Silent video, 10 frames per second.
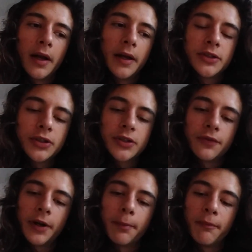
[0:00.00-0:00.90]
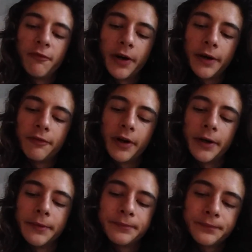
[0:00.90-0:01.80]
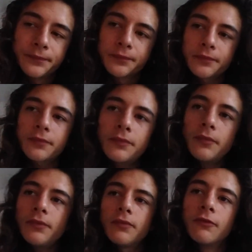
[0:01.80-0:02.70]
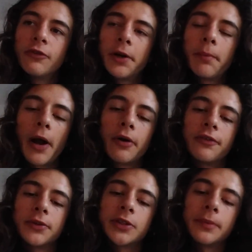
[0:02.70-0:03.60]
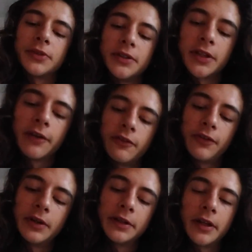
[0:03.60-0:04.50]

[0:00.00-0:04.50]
just a very, very, very, very powerful substance. I have a feeling